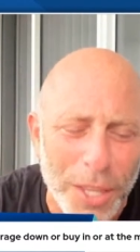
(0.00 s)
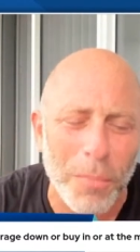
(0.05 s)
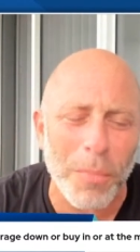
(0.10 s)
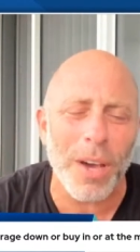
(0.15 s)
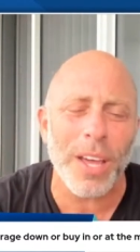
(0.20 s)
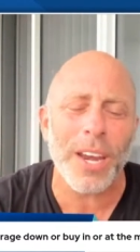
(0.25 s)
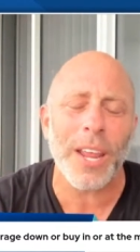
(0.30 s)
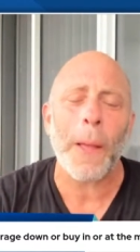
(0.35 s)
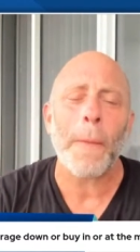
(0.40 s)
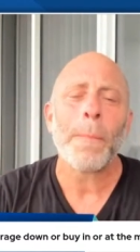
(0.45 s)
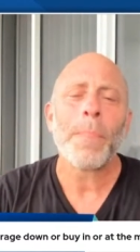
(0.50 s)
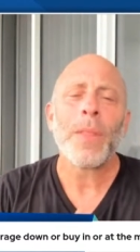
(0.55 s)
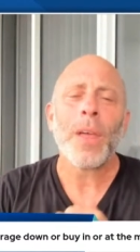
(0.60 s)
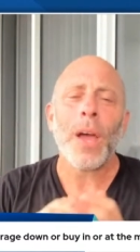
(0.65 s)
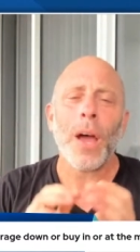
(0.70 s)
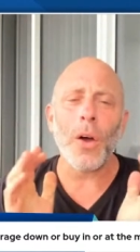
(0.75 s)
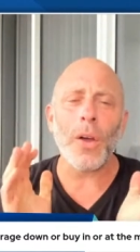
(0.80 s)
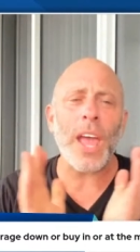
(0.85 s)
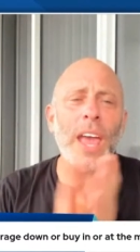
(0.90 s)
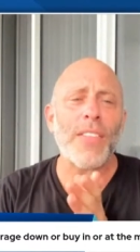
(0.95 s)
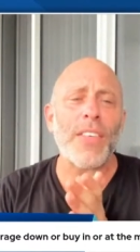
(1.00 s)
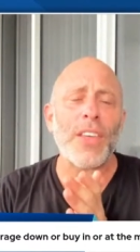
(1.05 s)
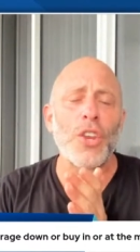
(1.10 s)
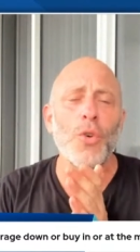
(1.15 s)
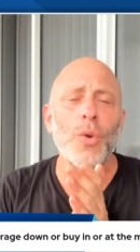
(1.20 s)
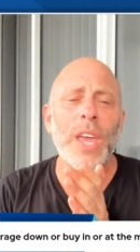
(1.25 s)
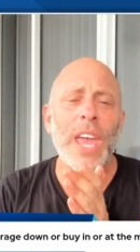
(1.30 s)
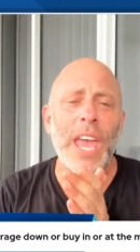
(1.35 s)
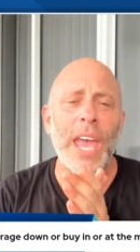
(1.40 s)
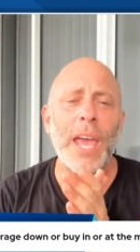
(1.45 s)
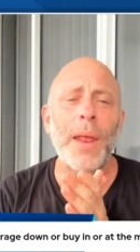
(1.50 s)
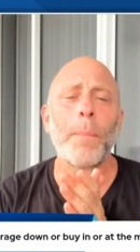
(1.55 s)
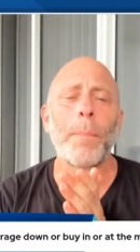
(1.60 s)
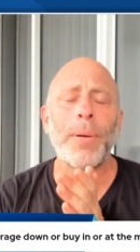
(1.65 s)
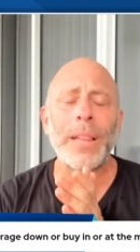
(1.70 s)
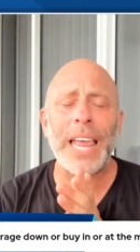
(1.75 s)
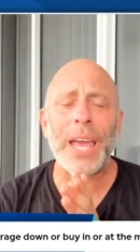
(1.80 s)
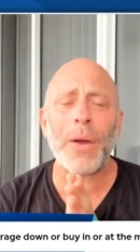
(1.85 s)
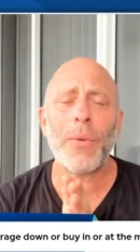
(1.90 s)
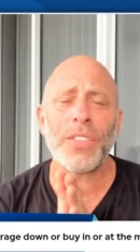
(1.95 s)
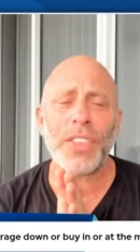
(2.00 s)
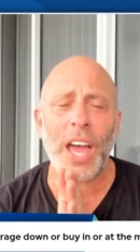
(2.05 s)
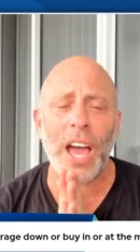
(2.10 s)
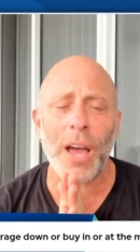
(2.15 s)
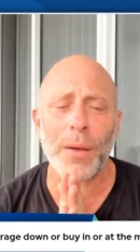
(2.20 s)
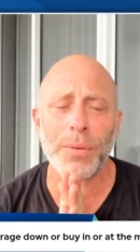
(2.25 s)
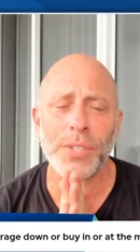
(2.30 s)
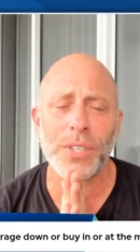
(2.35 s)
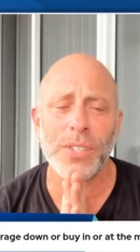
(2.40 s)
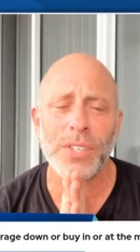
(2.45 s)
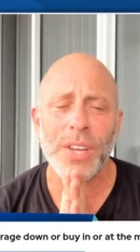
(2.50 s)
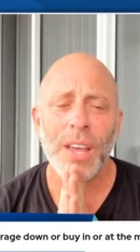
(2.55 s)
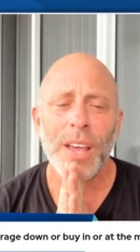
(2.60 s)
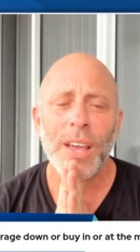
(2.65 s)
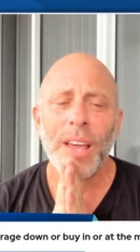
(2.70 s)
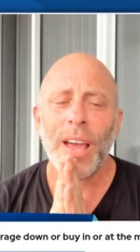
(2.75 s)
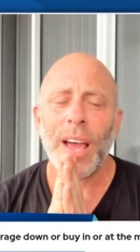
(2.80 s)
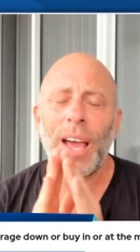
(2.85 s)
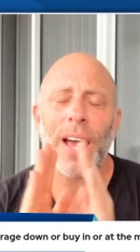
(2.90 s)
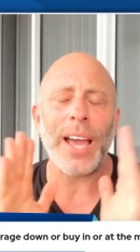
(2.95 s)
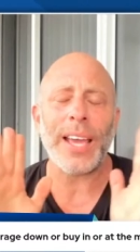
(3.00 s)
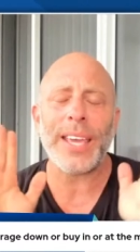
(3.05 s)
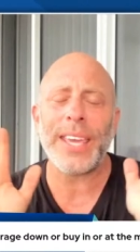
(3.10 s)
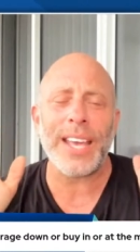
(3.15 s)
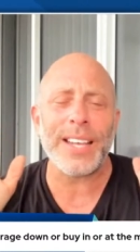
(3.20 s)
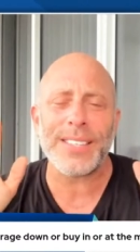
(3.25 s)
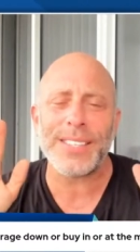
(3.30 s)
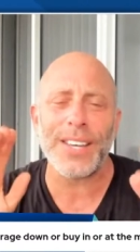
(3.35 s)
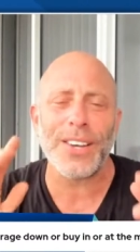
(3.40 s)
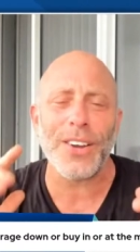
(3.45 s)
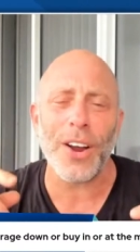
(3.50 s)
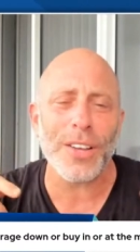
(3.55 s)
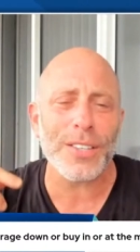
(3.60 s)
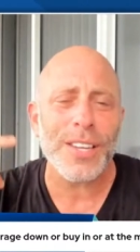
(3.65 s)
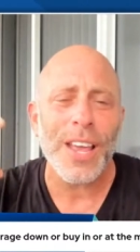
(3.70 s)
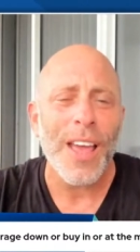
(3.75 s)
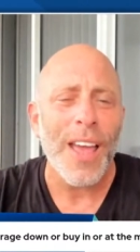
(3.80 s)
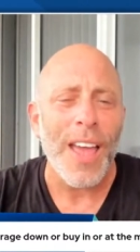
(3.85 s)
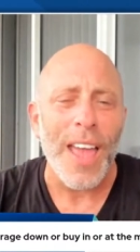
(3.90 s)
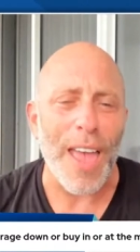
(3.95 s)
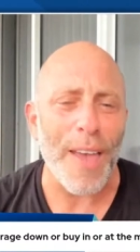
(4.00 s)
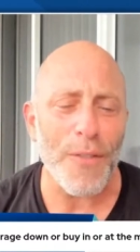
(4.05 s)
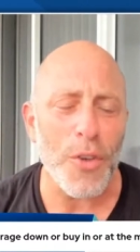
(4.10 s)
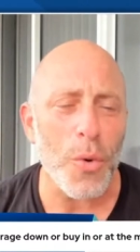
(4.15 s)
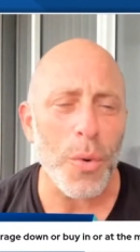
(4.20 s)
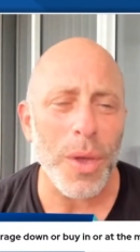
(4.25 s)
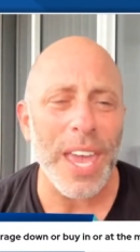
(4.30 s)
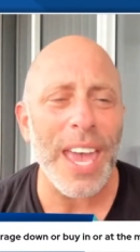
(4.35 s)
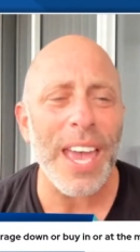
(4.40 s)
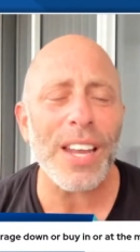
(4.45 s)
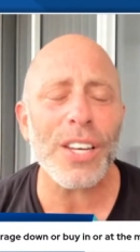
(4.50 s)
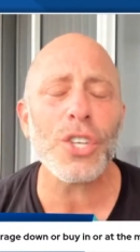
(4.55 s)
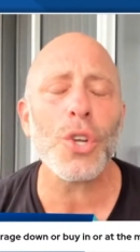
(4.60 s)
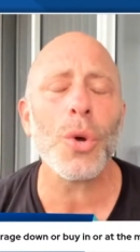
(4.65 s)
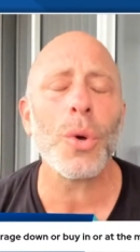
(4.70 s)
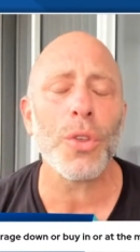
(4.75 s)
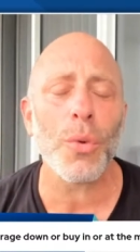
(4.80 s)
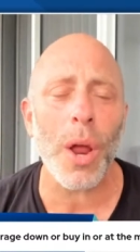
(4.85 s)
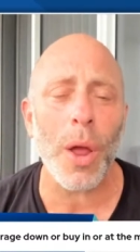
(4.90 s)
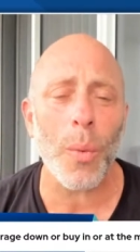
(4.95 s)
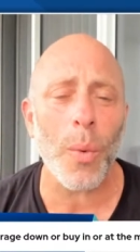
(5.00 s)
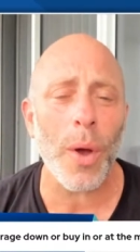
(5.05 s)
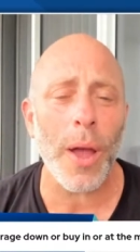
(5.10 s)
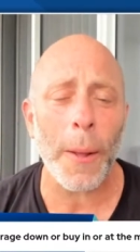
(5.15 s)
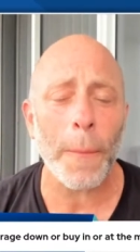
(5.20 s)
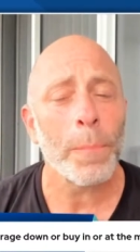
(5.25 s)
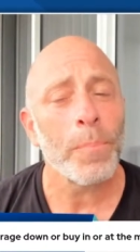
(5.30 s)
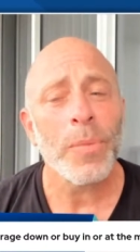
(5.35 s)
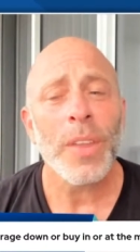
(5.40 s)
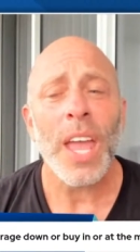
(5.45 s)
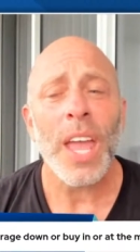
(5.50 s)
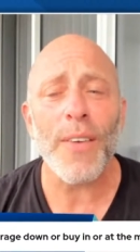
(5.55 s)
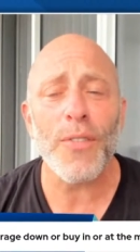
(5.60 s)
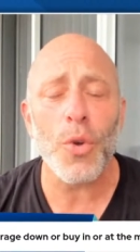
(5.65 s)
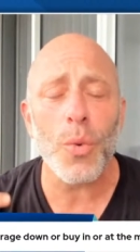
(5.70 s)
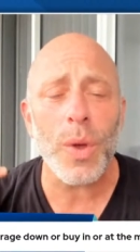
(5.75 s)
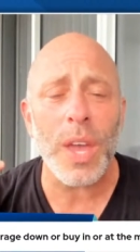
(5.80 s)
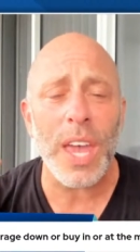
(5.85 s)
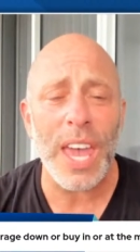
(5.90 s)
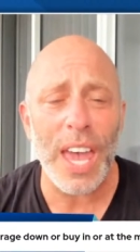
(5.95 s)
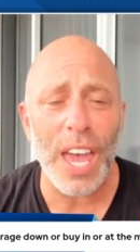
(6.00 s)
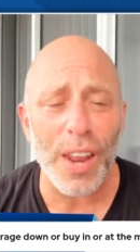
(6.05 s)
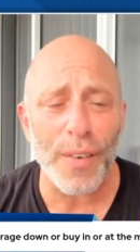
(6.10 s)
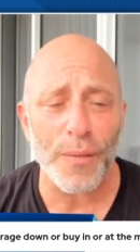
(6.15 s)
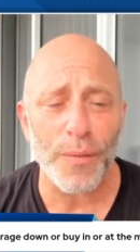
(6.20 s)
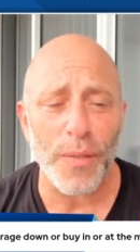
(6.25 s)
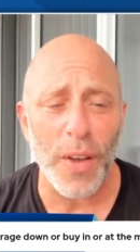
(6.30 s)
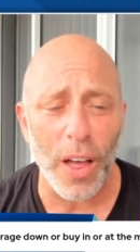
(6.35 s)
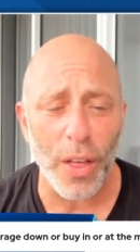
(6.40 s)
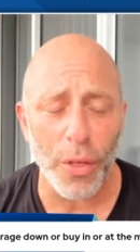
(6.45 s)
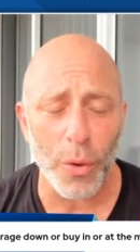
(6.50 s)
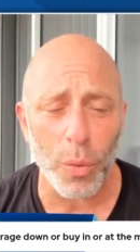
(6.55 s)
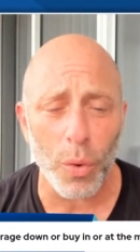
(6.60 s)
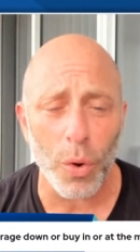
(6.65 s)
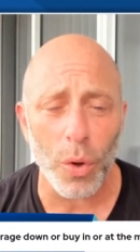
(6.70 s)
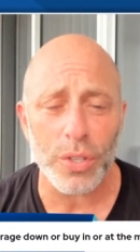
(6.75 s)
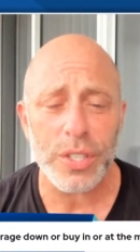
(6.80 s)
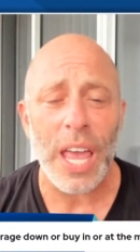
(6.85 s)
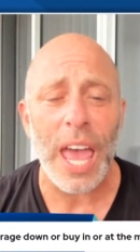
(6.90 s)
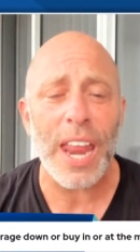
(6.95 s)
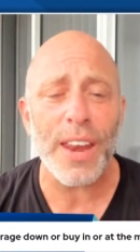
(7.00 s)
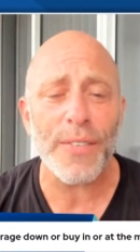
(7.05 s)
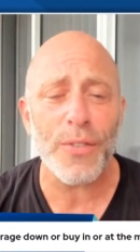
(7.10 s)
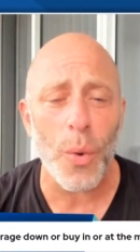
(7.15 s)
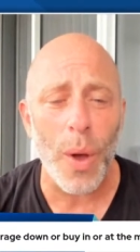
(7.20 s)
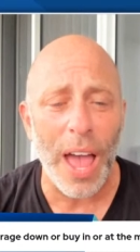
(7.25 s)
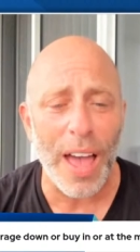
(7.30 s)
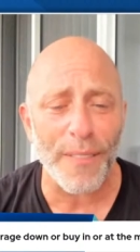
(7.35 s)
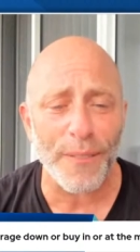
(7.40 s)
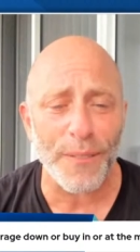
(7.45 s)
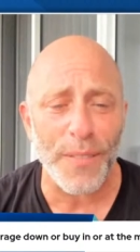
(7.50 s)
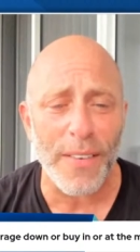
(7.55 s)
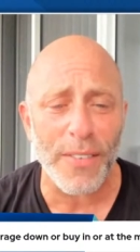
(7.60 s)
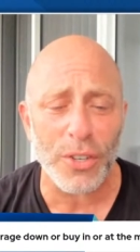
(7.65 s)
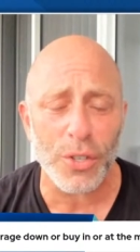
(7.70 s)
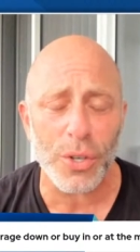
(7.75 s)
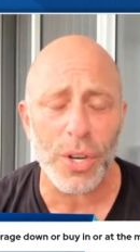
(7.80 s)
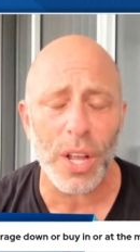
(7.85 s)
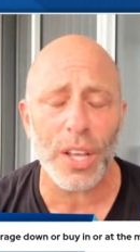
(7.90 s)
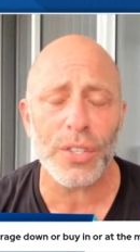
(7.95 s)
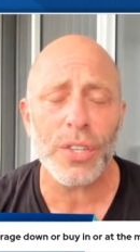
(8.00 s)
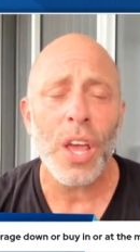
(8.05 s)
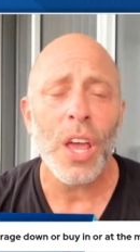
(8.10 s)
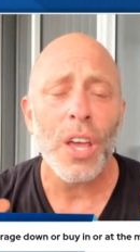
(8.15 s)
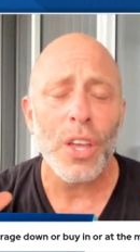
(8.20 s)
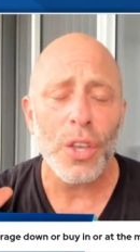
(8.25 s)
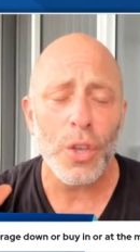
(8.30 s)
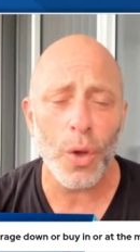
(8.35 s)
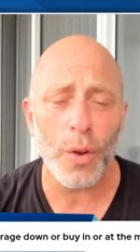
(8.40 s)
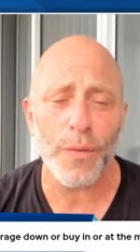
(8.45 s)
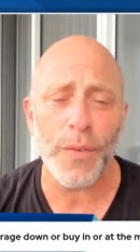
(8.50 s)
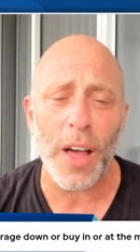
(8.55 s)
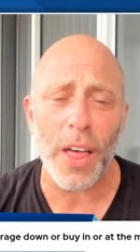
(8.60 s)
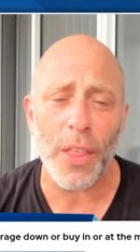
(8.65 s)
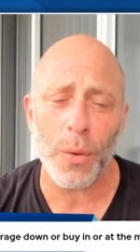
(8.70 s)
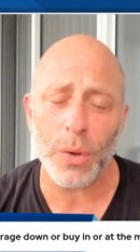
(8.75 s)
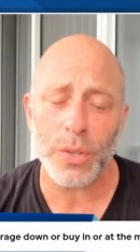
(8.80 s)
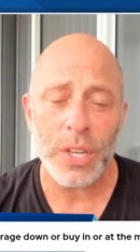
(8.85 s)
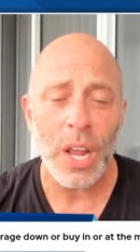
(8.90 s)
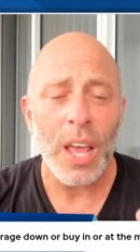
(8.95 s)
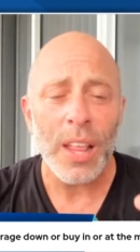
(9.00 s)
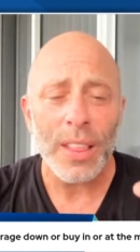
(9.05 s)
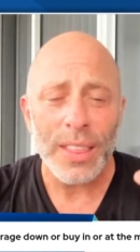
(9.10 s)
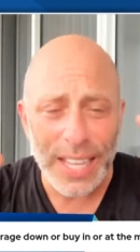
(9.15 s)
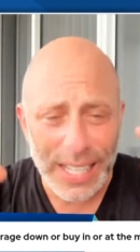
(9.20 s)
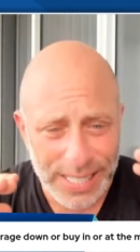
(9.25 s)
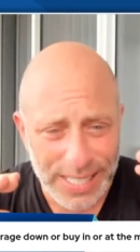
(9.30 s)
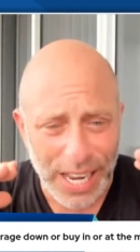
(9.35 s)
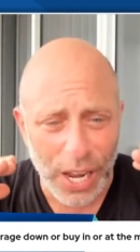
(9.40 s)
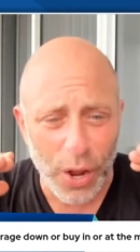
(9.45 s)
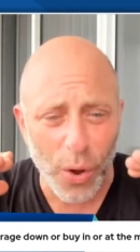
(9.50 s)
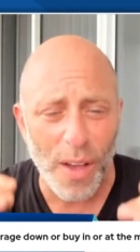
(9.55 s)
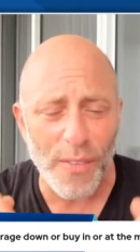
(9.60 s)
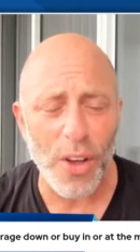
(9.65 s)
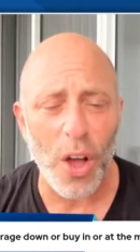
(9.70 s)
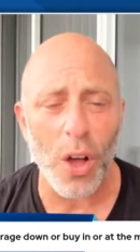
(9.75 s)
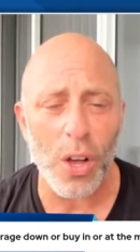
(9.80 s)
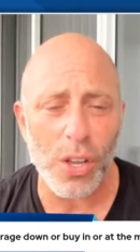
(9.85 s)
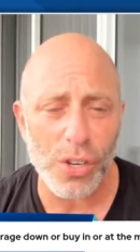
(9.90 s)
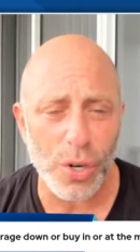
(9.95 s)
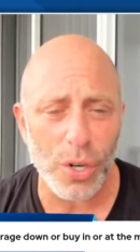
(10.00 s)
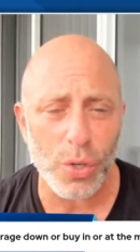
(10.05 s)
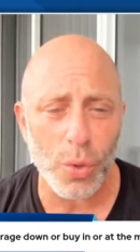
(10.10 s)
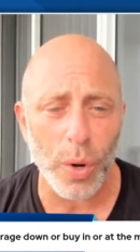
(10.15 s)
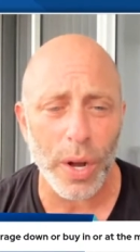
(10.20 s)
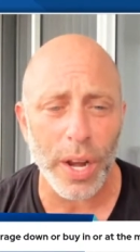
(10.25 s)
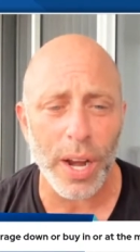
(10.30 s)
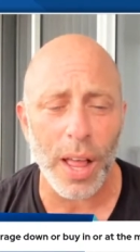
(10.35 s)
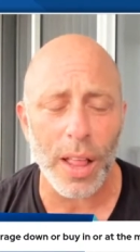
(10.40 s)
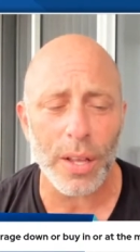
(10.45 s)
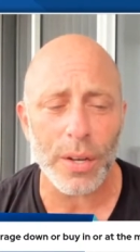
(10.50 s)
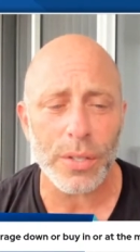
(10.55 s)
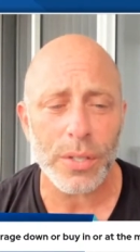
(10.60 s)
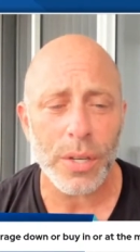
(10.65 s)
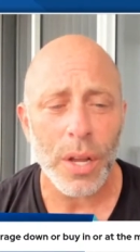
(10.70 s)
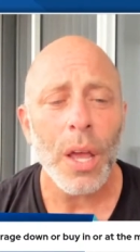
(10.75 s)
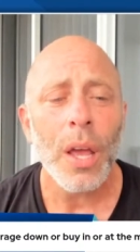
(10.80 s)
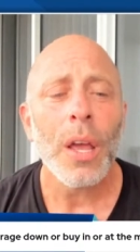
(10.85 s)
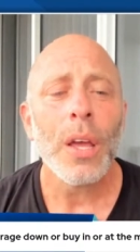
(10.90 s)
the money? Okay, then you can't play with options. I can't see Carlos. If you can't do it the right way, if you can't follow the rules, and if you have $500, you can follow the rules. Let's say you have $120.